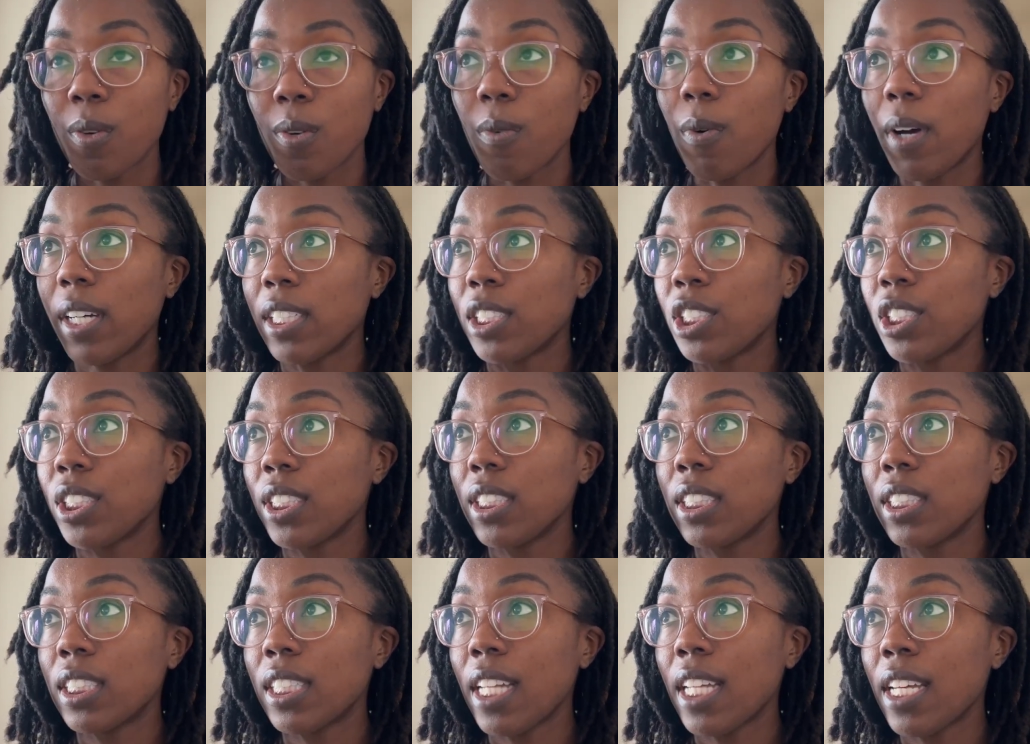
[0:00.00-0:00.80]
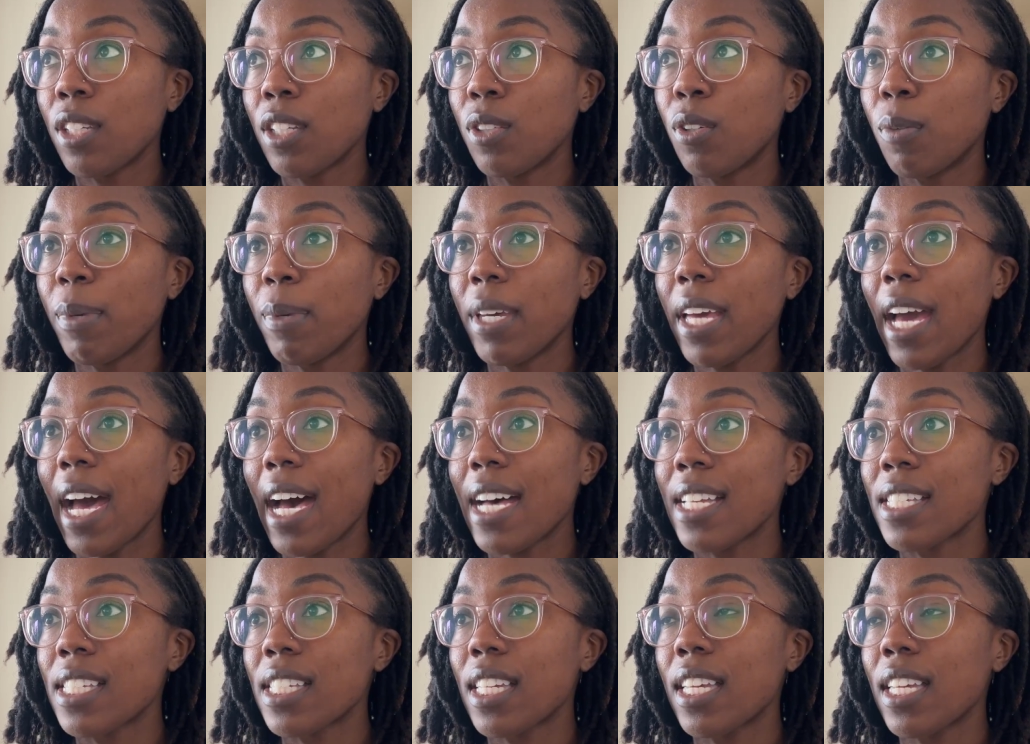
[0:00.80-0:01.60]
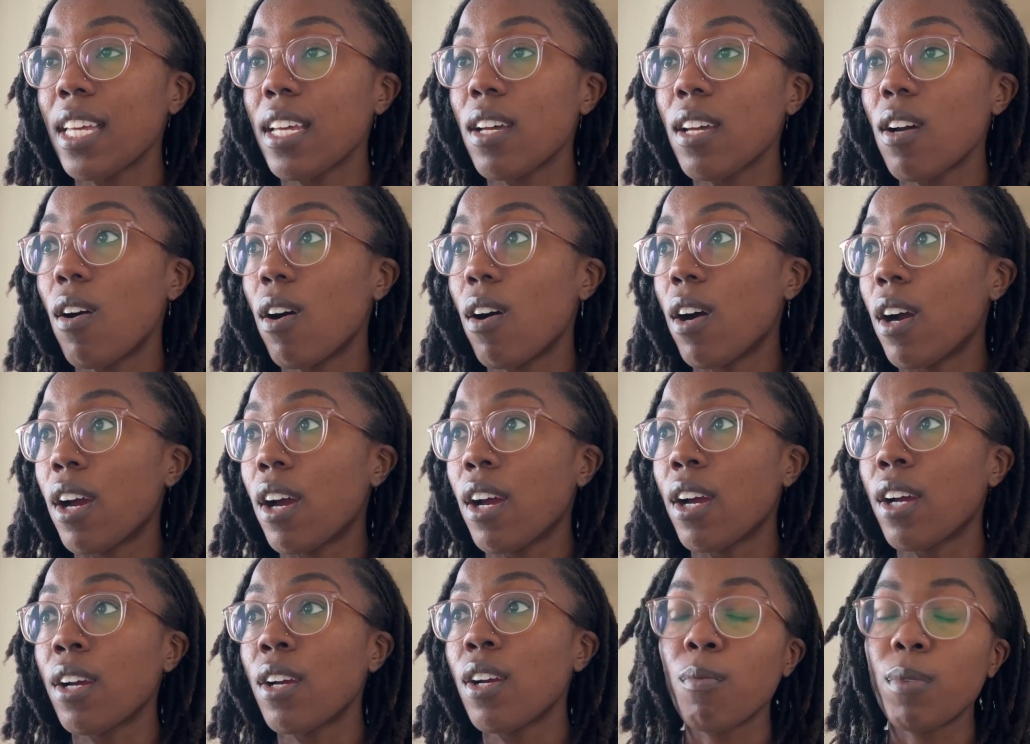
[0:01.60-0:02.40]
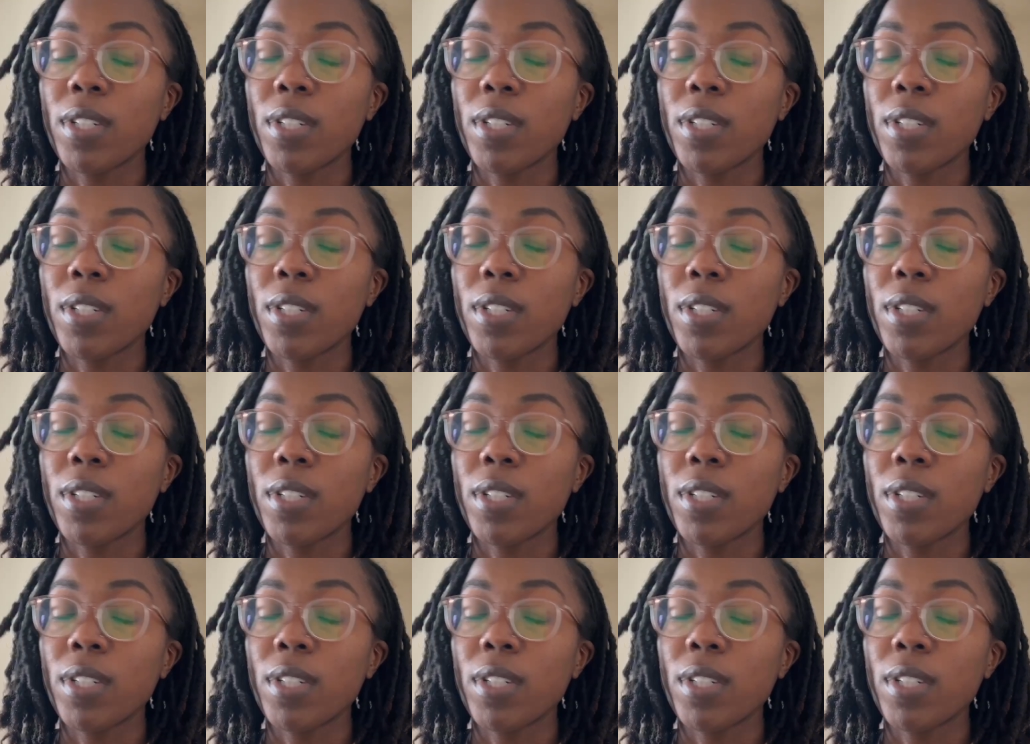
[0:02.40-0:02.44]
questions that you'll be asking are,